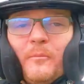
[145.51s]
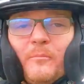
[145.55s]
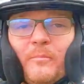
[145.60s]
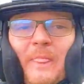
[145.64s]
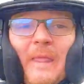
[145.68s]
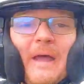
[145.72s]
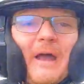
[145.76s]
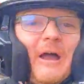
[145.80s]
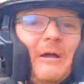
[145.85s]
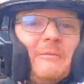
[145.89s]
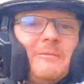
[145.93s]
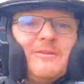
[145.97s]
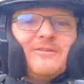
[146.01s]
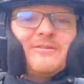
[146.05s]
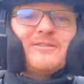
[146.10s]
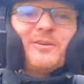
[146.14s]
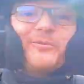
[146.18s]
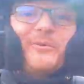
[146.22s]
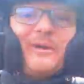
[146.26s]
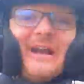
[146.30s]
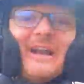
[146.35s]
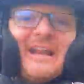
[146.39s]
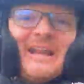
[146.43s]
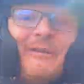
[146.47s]
Now, I'm used to
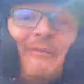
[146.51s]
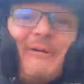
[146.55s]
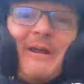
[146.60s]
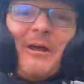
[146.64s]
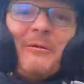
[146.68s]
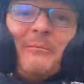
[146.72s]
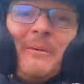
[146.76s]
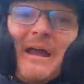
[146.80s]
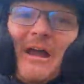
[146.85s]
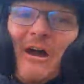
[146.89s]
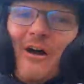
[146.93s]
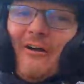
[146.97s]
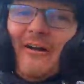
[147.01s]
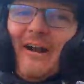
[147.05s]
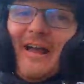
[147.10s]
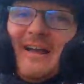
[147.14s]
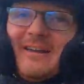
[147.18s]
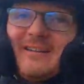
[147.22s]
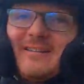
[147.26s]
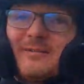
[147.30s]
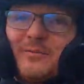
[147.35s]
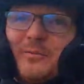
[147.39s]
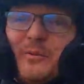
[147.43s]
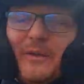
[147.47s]
riding around my
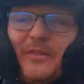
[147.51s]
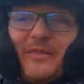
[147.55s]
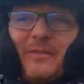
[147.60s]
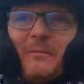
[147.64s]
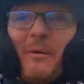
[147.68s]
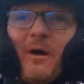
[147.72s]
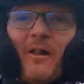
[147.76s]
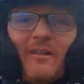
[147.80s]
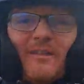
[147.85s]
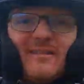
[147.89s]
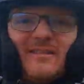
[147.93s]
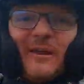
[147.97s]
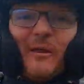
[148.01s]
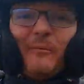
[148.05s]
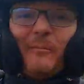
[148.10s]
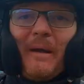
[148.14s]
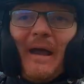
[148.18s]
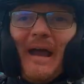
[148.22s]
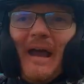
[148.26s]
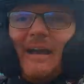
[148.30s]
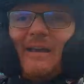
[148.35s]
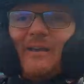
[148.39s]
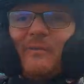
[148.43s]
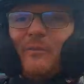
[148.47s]
RS with the Molly-Cell
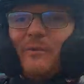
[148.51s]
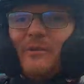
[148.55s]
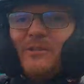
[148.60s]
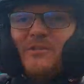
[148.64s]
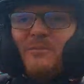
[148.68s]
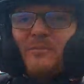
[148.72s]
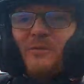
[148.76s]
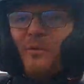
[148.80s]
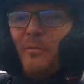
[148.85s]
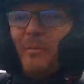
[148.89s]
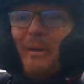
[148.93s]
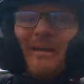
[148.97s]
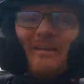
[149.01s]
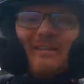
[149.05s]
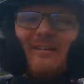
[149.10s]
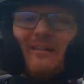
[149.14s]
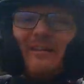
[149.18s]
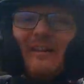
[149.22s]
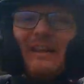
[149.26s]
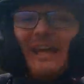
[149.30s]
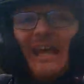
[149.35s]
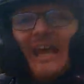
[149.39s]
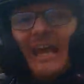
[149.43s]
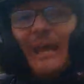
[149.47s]
pack, which you
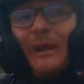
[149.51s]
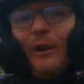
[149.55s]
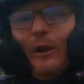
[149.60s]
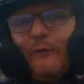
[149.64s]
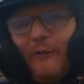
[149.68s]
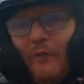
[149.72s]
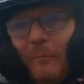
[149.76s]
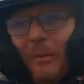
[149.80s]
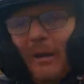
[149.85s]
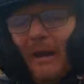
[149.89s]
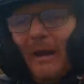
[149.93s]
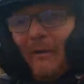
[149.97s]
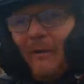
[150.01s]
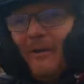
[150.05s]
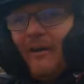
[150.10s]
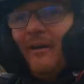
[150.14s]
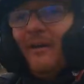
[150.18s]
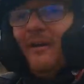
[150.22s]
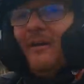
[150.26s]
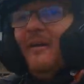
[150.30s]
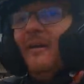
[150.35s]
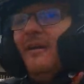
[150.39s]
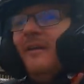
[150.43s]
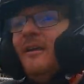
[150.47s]
basically can't overpower.
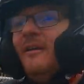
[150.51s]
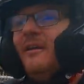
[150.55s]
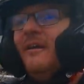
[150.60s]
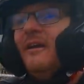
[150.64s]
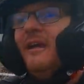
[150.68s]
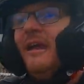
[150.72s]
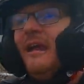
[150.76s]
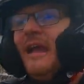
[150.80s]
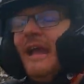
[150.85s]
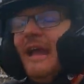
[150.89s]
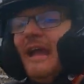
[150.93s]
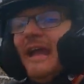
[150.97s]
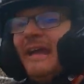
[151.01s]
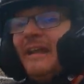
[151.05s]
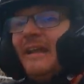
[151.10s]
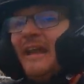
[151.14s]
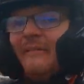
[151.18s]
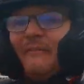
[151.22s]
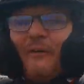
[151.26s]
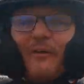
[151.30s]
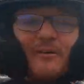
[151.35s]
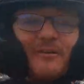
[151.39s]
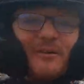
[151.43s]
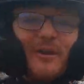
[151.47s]
And I've
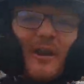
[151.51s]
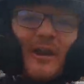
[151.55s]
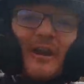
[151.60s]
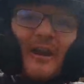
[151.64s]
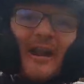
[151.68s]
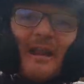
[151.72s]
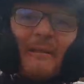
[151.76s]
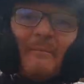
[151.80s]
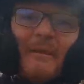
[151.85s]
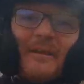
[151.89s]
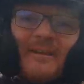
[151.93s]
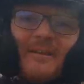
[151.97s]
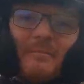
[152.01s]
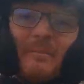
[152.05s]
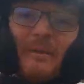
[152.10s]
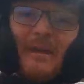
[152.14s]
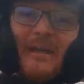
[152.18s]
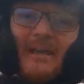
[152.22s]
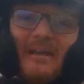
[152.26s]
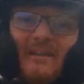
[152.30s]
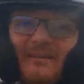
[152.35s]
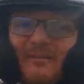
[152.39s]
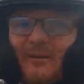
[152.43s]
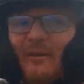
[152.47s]
also got an
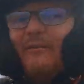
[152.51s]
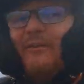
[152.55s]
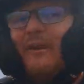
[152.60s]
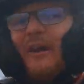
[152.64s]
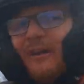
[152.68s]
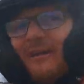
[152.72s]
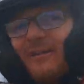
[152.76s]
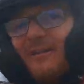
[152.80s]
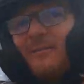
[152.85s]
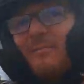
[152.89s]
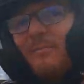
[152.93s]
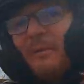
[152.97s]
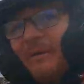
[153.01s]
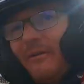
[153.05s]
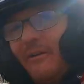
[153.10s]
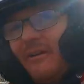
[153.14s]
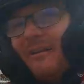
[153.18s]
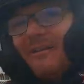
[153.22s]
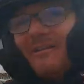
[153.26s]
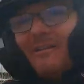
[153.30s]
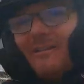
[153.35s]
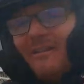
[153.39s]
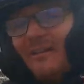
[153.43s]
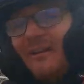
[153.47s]
MSP, so I've got
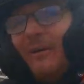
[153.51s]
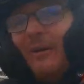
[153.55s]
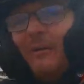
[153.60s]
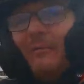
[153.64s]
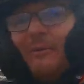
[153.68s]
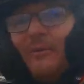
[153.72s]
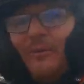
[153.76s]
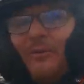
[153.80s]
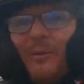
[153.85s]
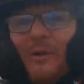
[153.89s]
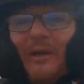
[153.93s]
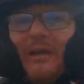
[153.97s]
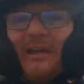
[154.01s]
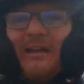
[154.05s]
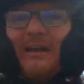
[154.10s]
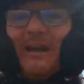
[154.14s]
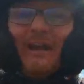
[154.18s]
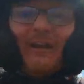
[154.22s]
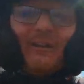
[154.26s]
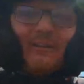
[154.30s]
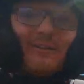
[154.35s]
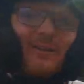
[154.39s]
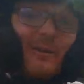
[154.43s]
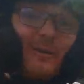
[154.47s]
experience, you know, in between. I
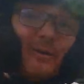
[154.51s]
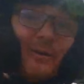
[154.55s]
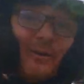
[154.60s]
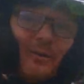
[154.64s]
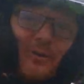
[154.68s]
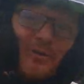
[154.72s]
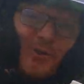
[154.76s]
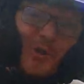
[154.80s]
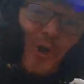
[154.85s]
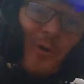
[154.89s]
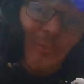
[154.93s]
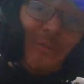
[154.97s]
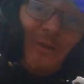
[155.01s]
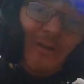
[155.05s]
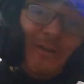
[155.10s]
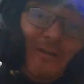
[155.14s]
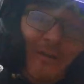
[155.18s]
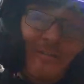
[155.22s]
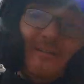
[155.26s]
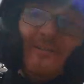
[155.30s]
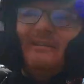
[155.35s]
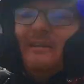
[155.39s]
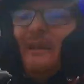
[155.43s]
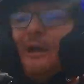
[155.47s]
also own a Sherman,
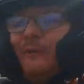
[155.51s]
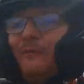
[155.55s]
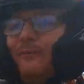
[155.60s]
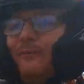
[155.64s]
down